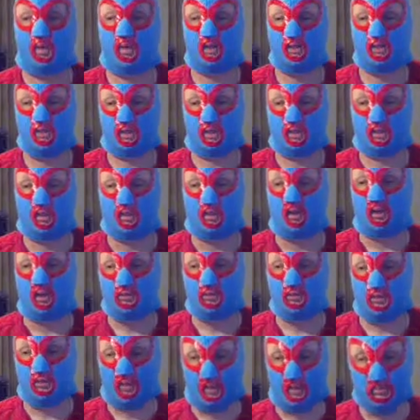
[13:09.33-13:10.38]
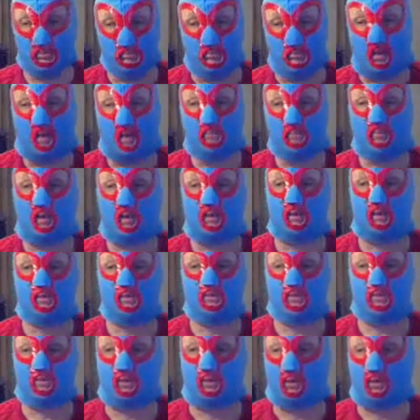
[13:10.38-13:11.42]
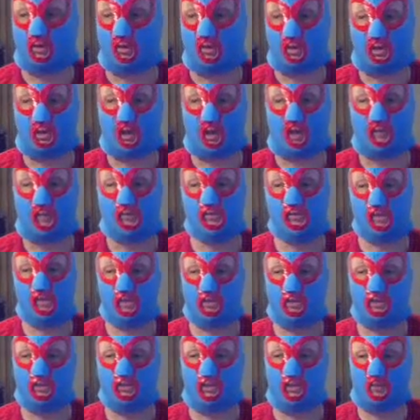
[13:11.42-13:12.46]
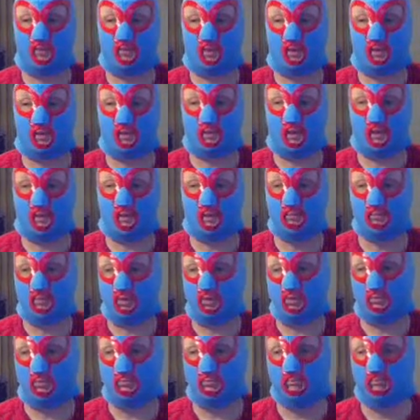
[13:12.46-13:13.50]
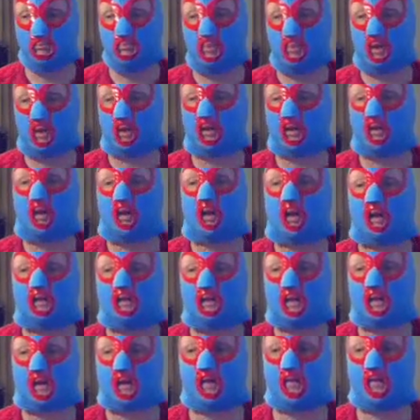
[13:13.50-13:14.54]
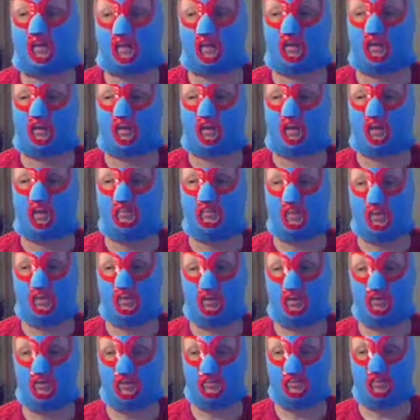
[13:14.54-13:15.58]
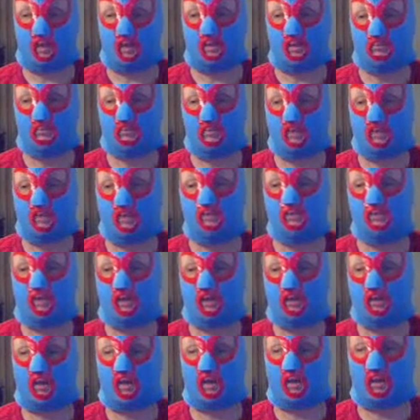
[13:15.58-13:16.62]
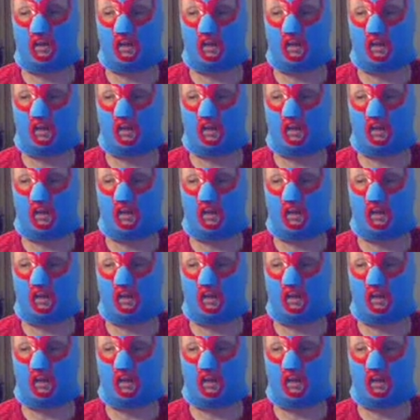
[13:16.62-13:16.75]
question, so that might make this whole conversation somewhat moot, but I doubt it, because Inmendham did say that